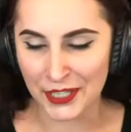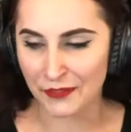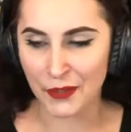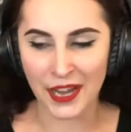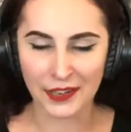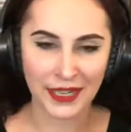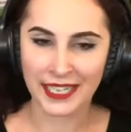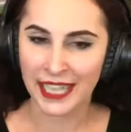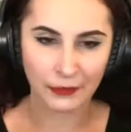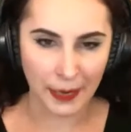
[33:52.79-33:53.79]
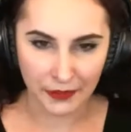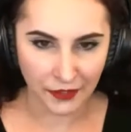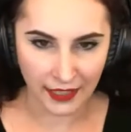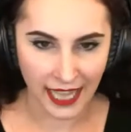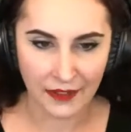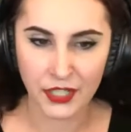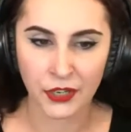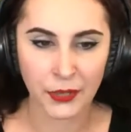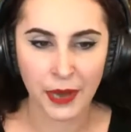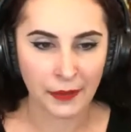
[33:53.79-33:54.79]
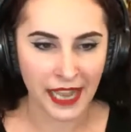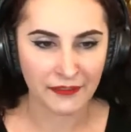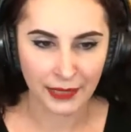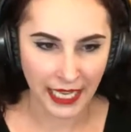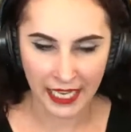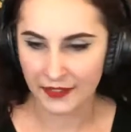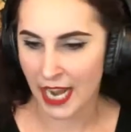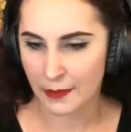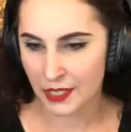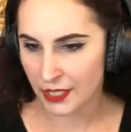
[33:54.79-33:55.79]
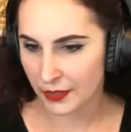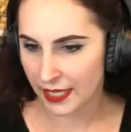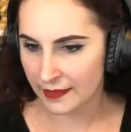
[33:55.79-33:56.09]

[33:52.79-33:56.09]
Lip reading: So if you want to read it like right before the live show, you probably have plenty of time to do it.